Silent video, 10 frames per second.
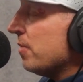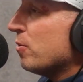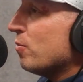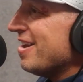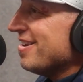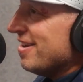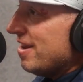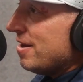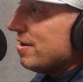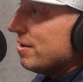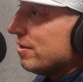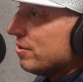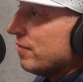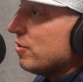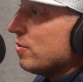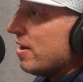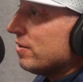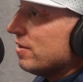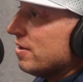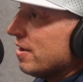people we need to view
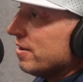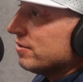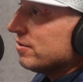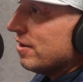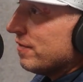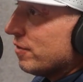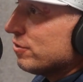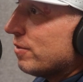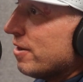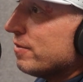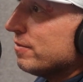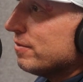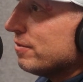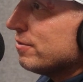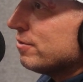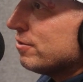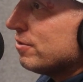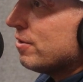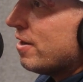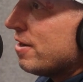Anthony as a first round
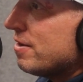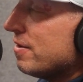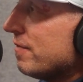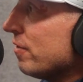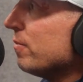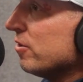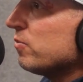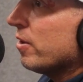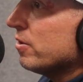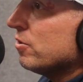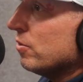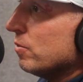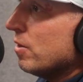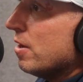grade, for the most part, do.